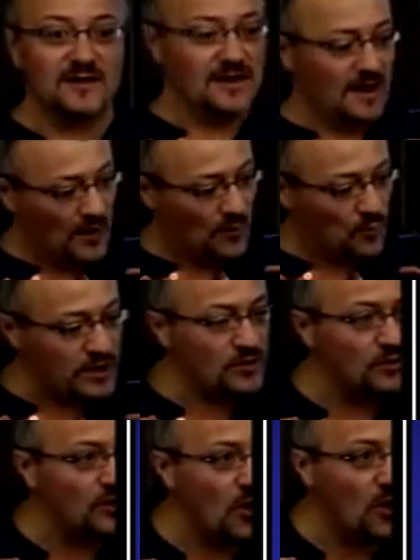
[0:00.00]
and when you
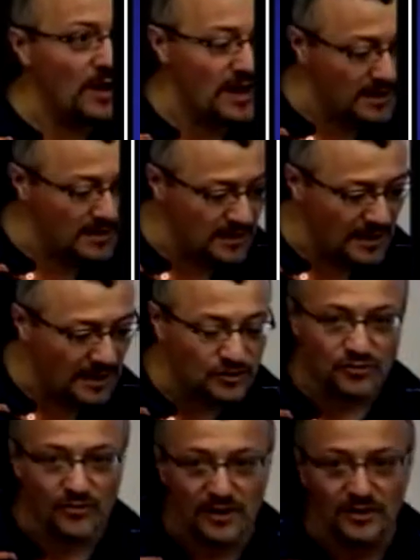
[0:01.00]
go in and
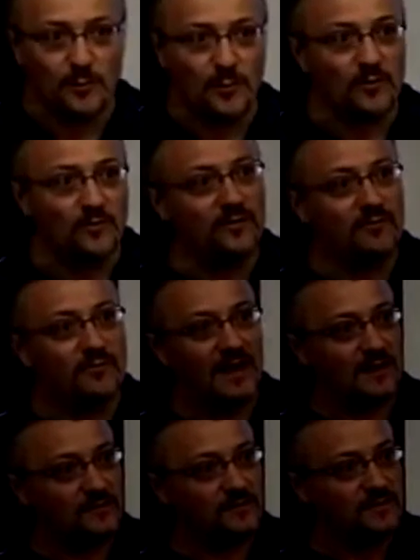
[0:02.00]
try to pull the
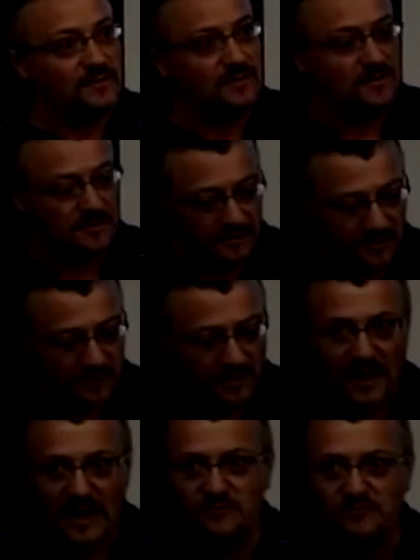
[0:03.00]
grass,
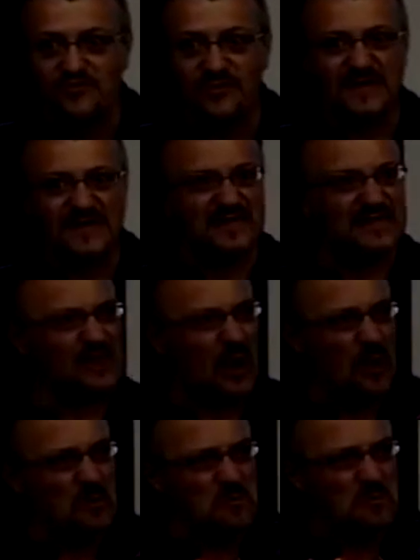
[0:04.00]
it breaks, it's
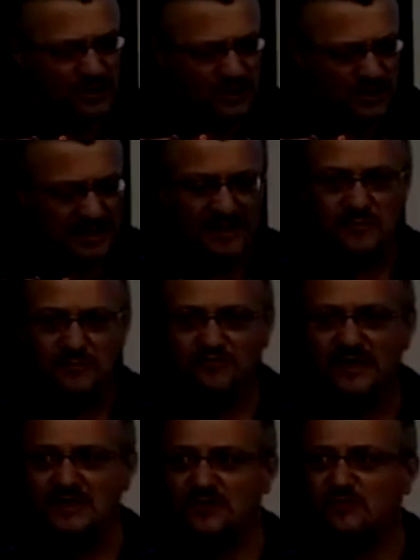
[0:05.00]
all mushy and it
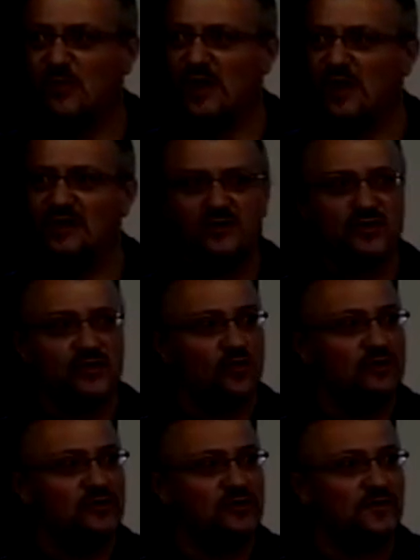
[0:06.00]
breaks right at the
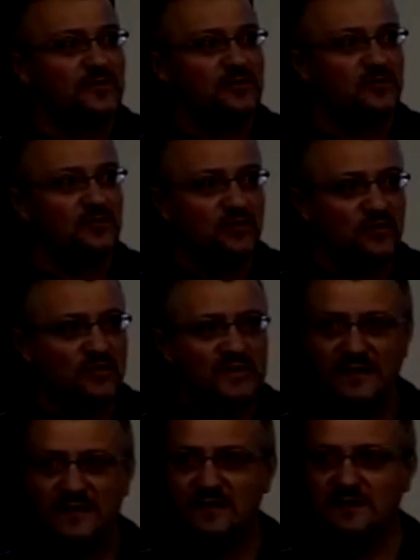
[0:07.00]
soil surface. The roots
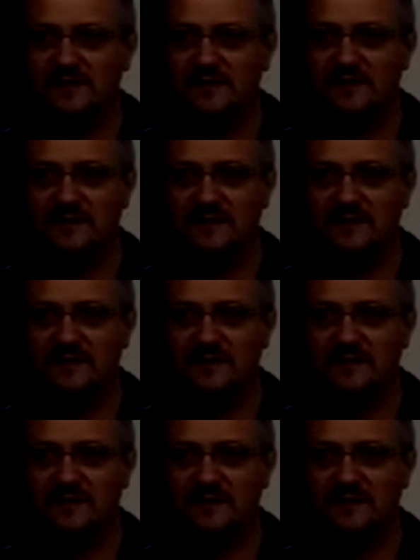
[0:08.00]
stay in the